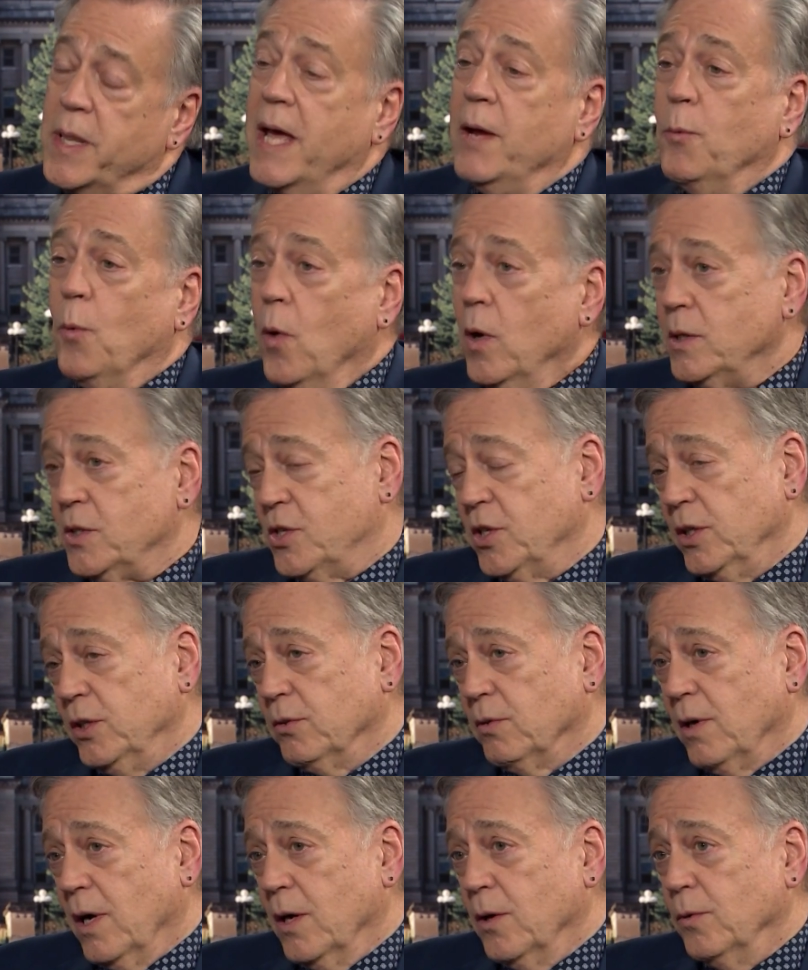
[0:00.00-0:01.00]
They want to
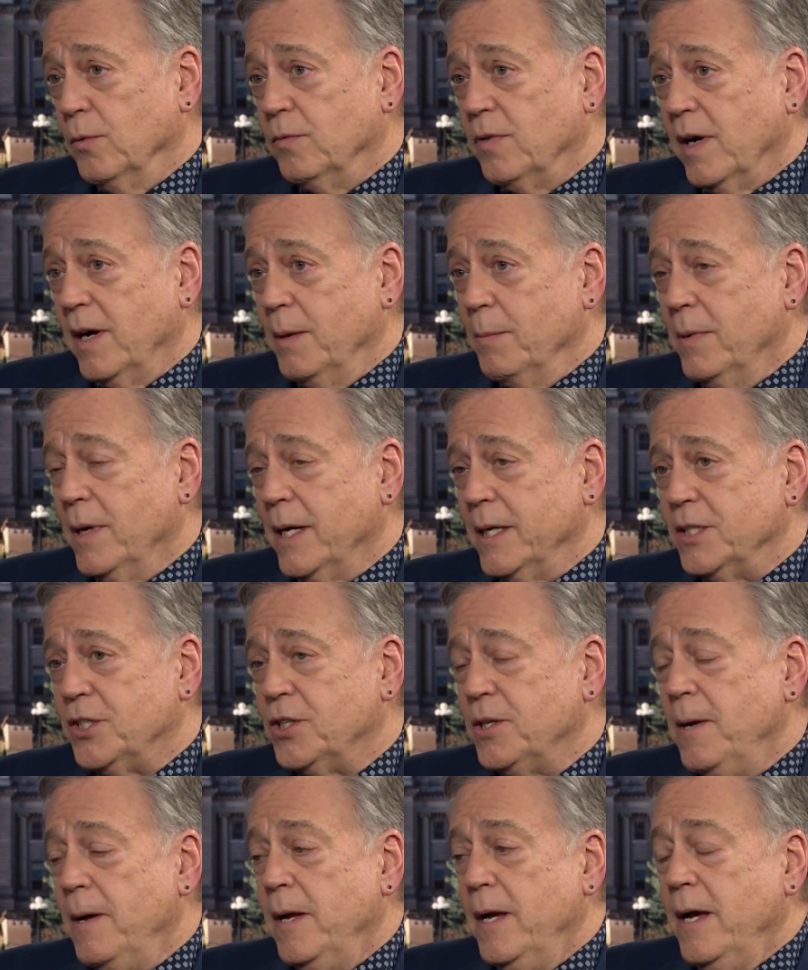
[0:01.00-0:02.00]
grow very
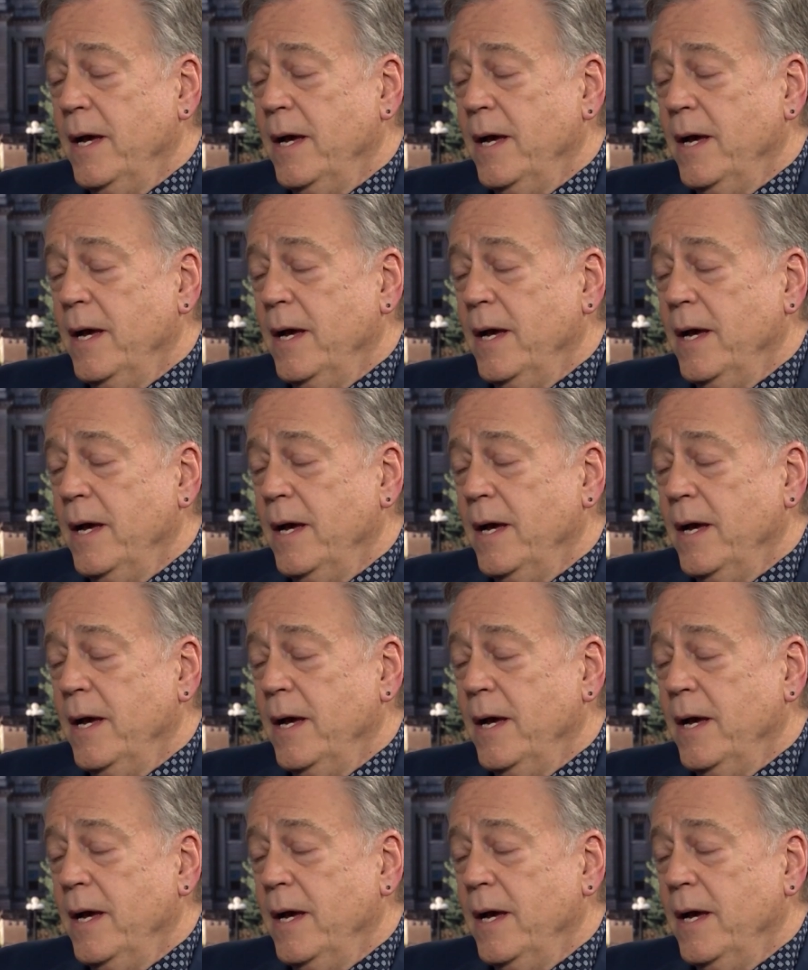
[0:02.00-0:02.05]
much,